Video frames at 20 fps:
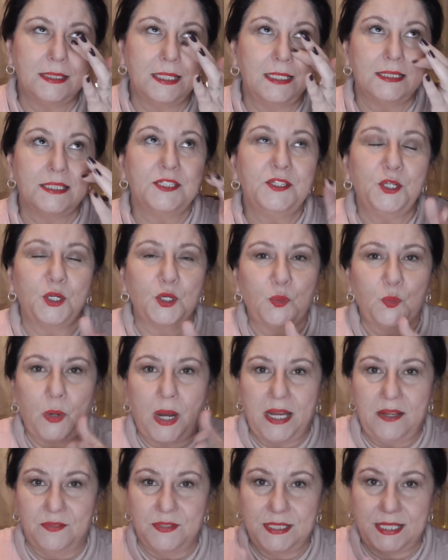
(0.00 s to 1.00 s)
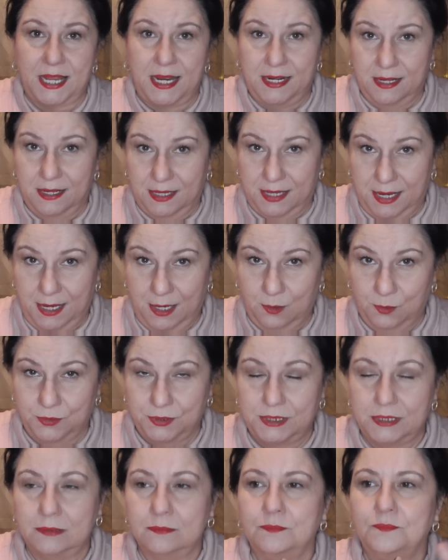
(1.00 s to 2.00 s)
It's their way of saying
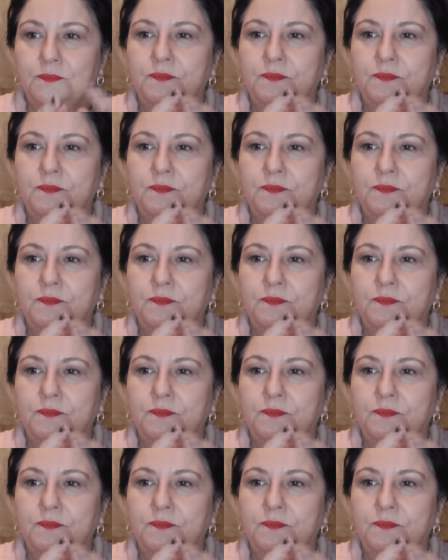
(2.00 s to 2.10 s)
account.